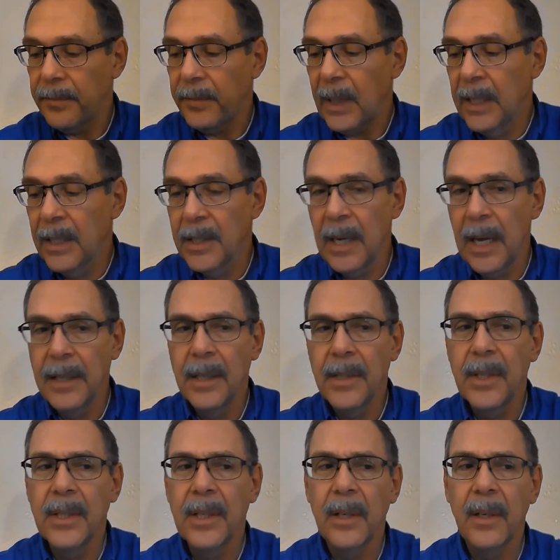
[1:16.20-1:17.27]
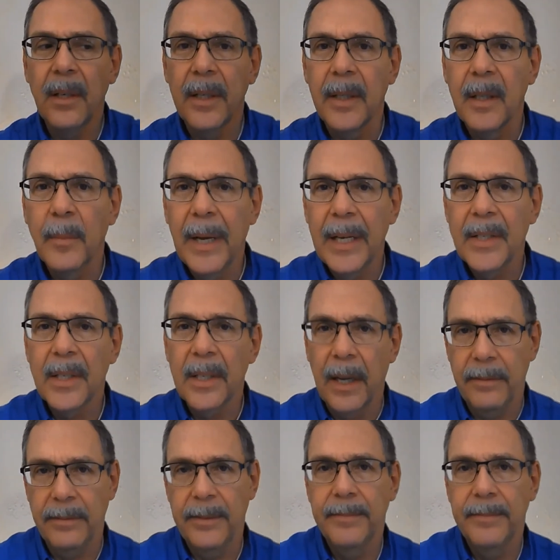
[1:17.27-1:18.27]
is not necessarily the best stuff.